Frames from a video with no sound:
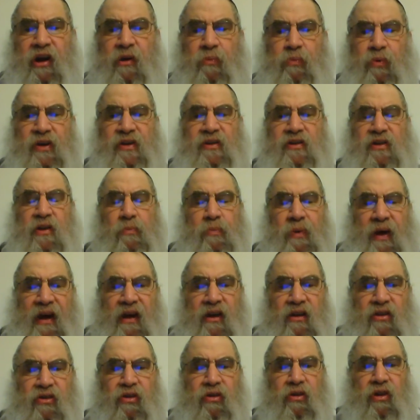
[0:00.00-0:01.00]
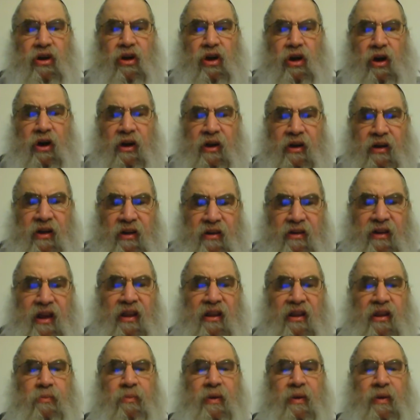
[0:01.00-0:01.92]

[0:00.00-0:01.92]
He brings the beggar to the kohen, and then the